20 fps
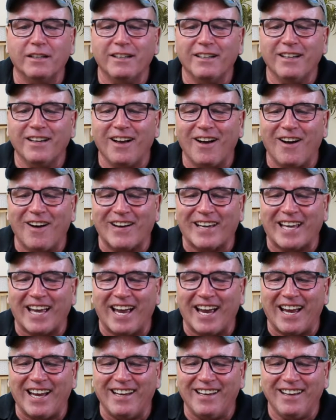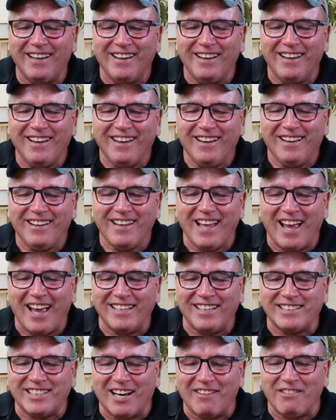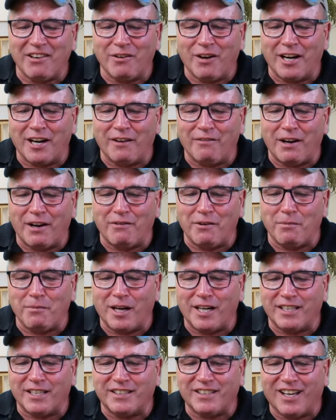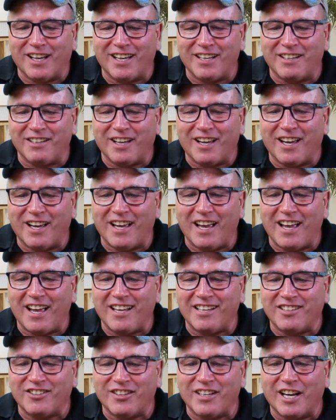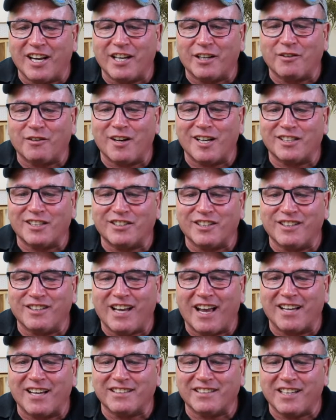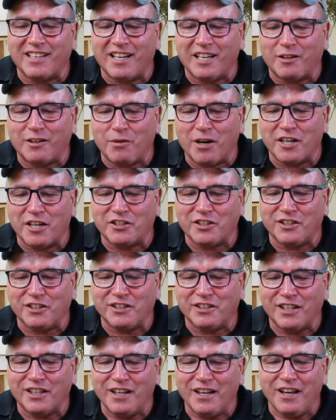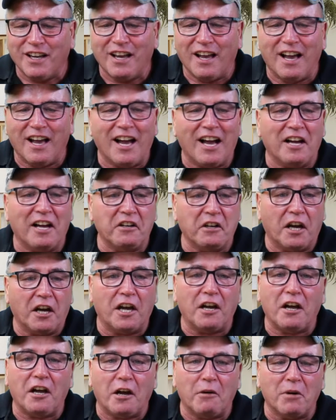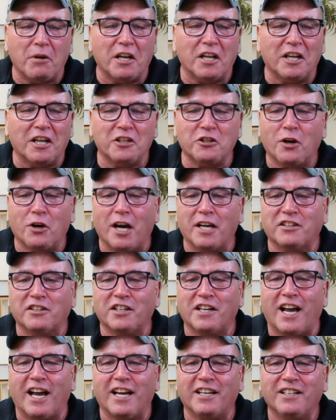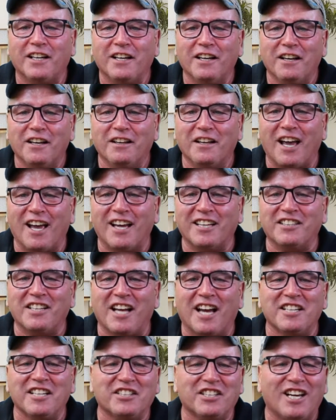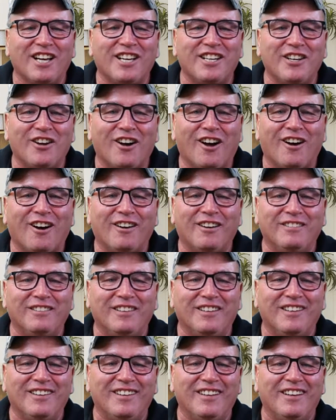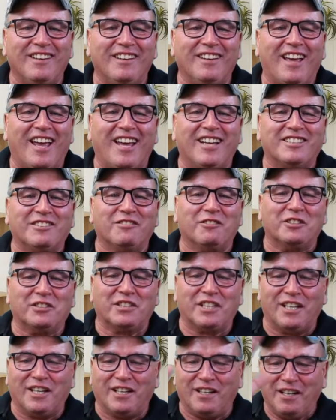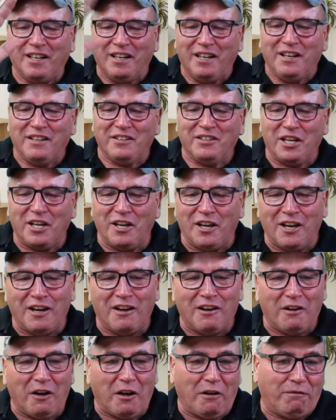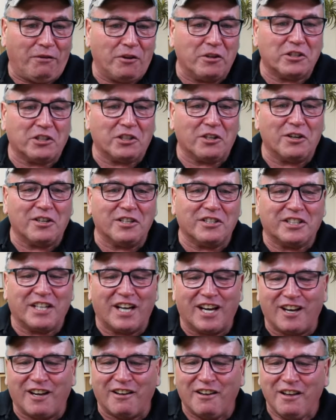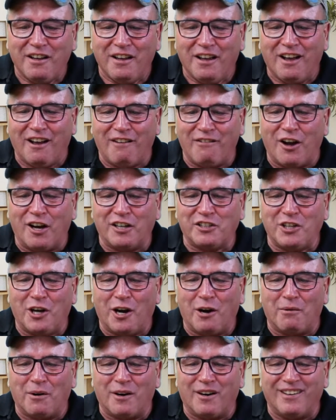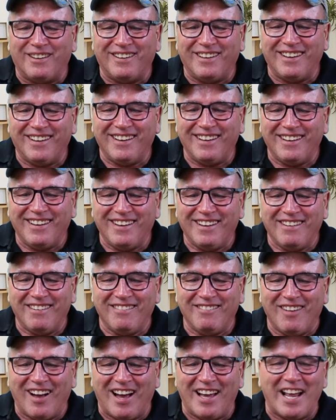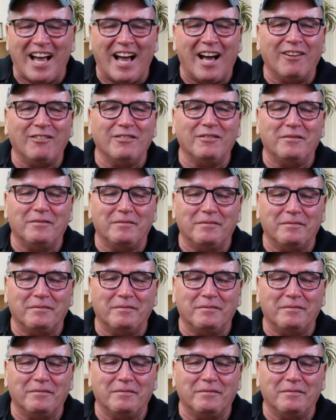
Okay. Thanks, everyone. If everybody's done answering any questions, asking any questions, and I really enjoyed tonight. Thanks. Nice seeing y'all. Thanks. We'll see you first Thursday of October. Bye now.